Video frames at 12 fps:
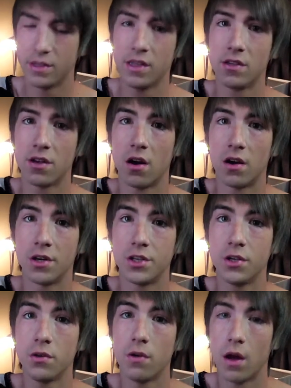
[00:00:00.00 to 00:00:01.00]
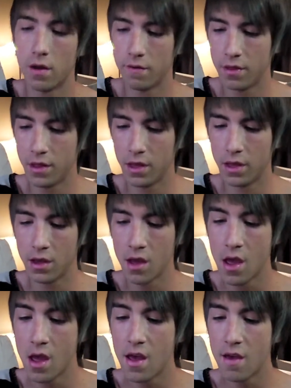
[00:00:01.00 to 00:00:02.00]
These are two of the
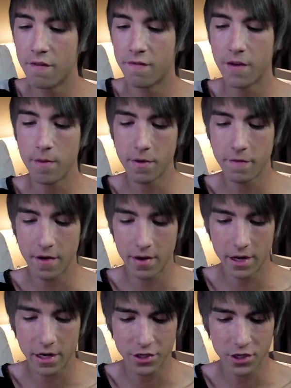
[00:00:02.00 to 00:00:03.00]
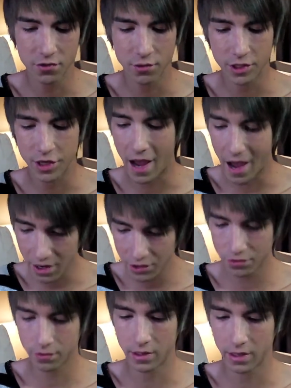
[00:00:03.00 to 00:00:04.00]
Fit Me foundations, which
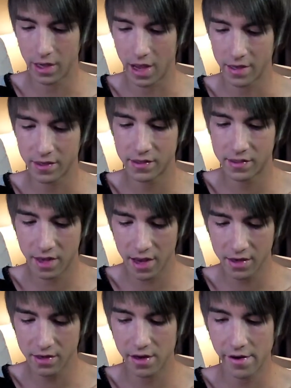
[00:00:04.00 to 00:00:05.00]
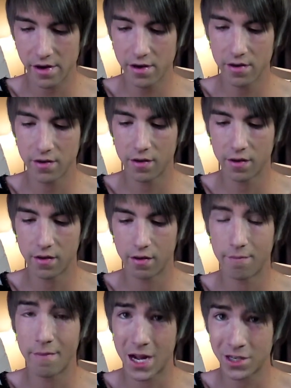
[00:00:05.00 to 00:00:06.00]
actually I said didn't
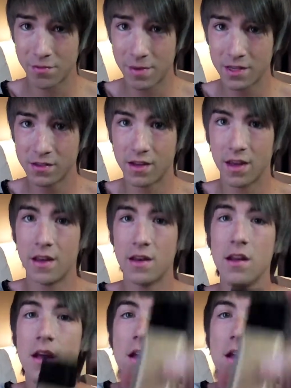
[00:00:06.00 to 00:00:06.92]
match my skin,